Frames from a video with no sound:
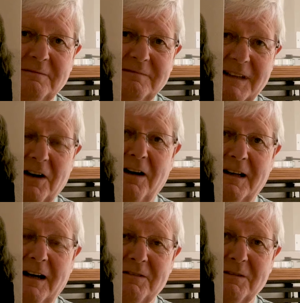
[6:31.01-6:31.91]
that I
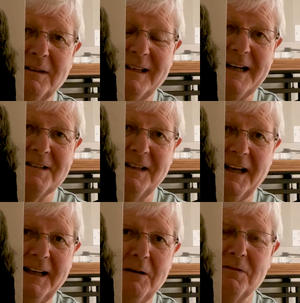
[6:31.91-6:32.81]
go to occasionally,
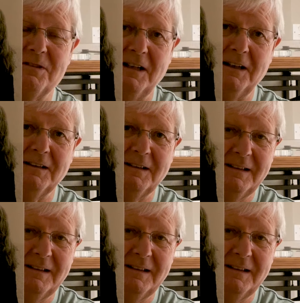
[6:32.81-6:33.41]
and he will sing